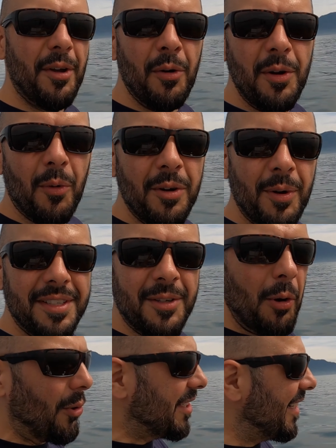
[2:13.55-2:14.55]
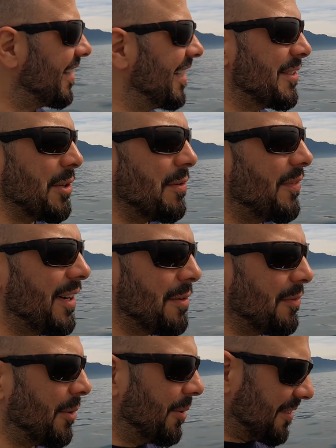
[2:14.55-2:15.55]
the only one who hasn't caught anything so far, of
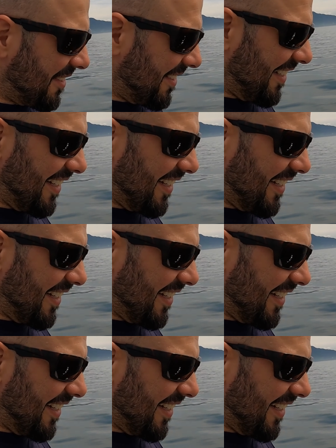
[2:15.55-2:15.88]
course.